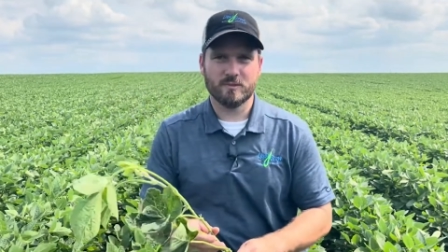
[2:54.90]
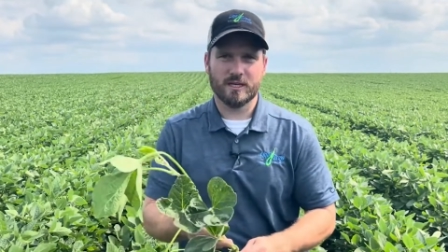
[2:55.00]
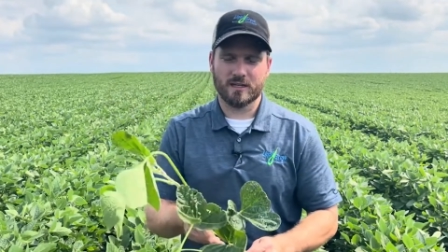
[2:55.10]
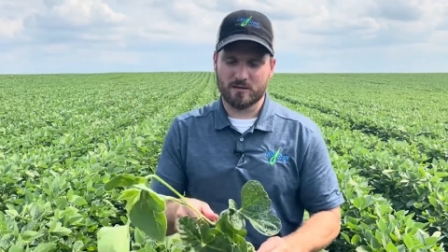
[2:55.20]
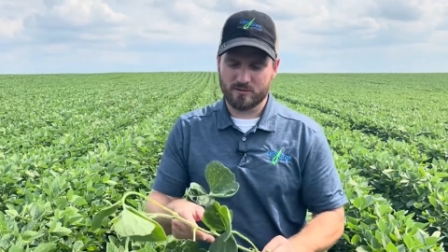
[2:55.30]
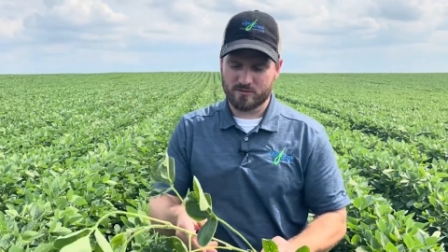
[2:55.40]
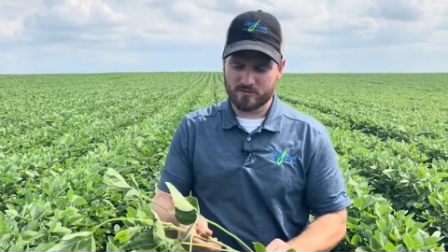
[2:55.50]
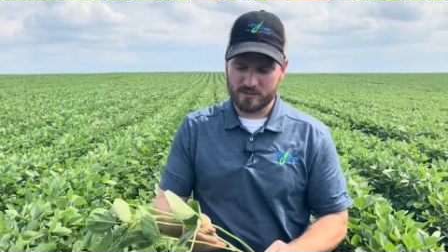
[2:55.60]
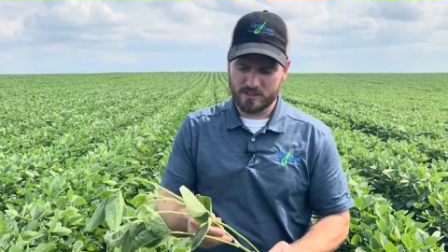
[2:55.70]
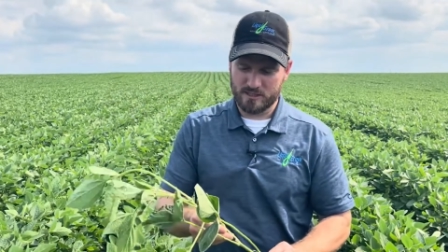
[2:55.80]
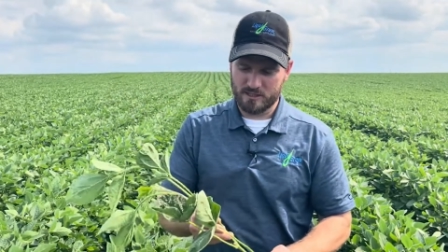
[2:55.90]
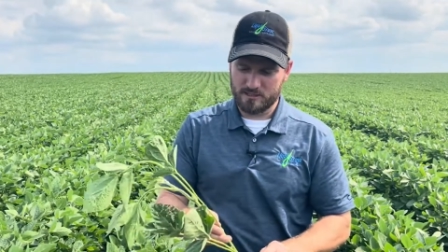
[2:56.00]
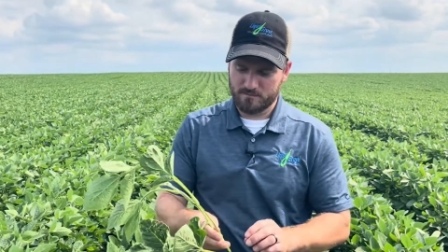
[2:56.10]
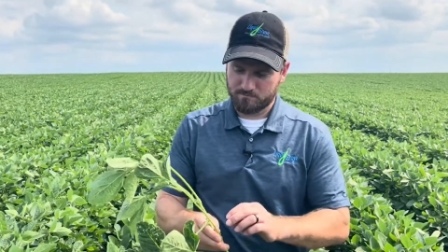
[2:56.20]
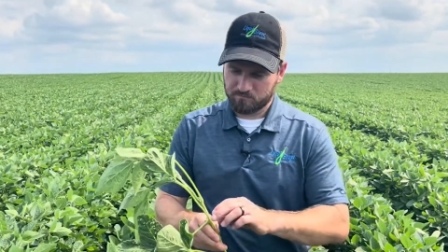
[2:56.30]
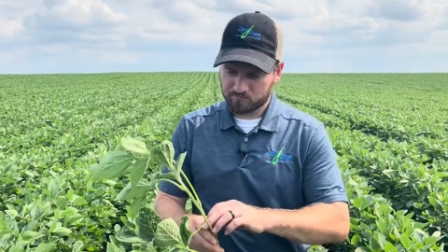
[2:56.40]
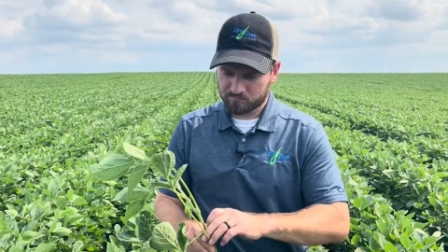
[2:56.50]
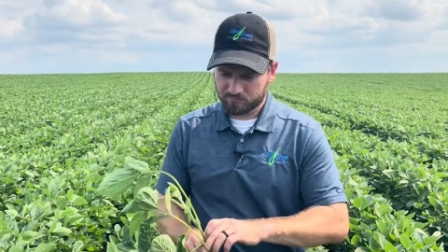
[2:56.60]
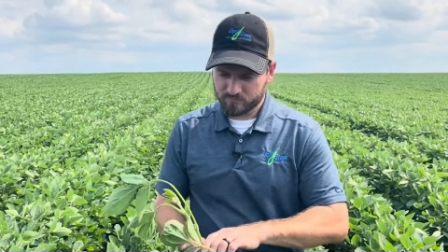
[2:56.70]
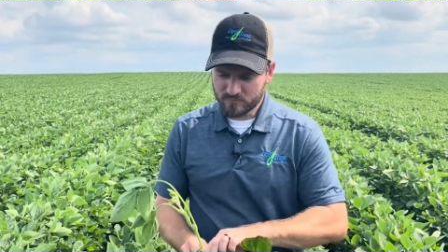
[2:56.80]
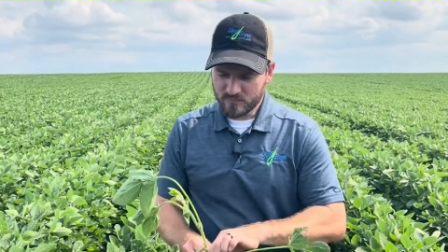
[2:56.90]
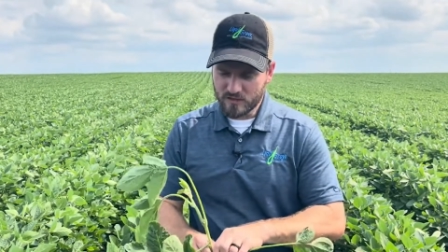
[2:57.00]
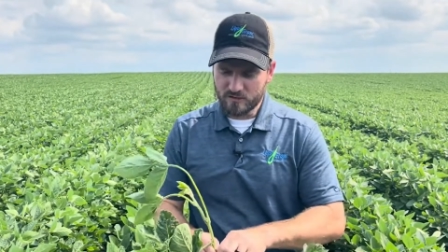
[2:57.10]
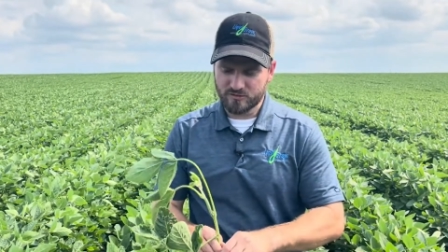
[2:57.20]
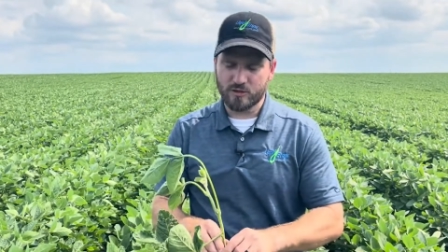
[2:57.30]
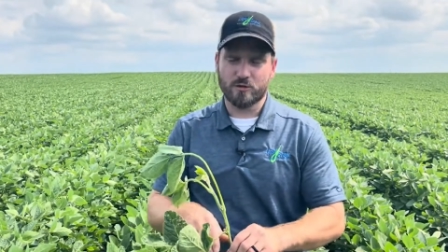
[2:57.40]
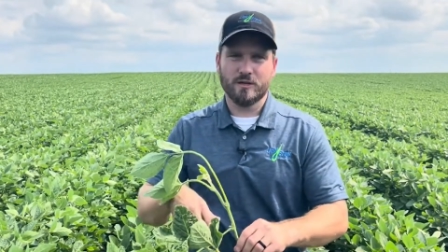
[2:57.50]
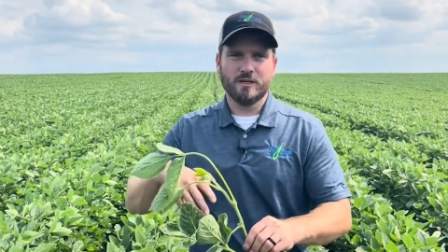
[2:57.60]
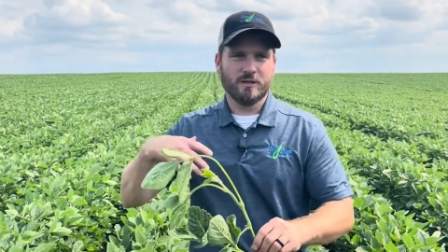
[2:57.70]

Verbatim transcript: that R3 stage. So